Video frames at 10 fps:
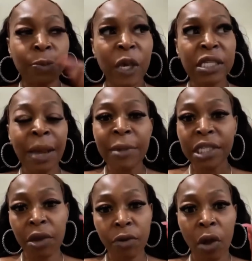Because I'm going to
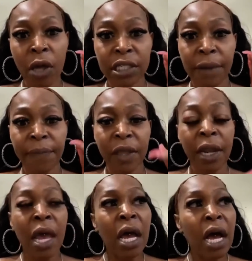tell y'all something.
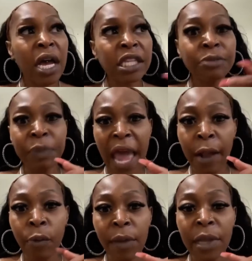Us black
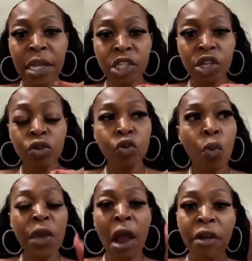women and children,
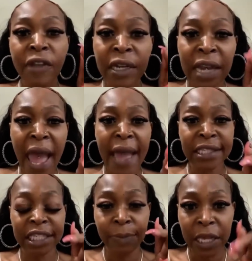we are the
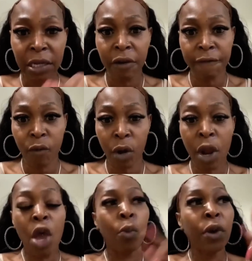last to be looked for.
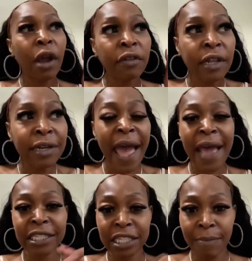We are the
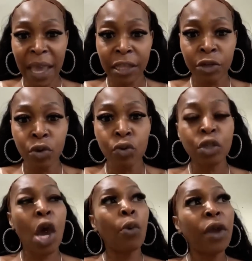last to make the news.
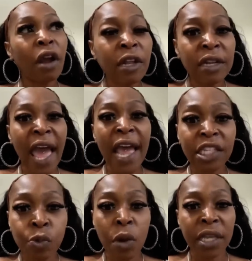We are the
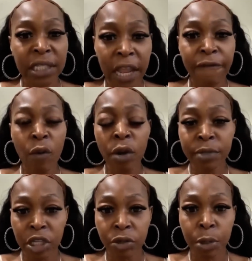last ones they form
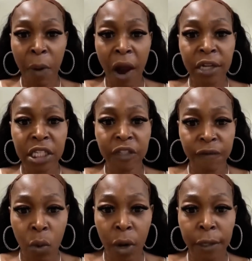search parties
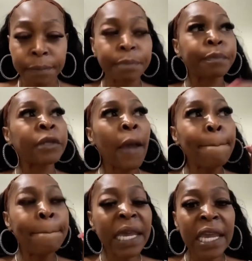for.
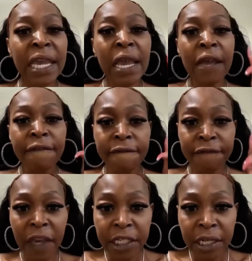Be
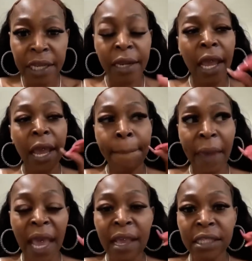vigilant and
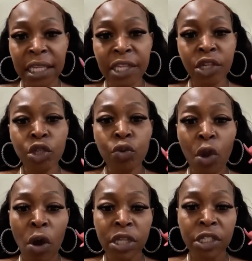pay attention to
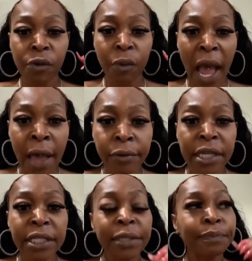y'all surroundings.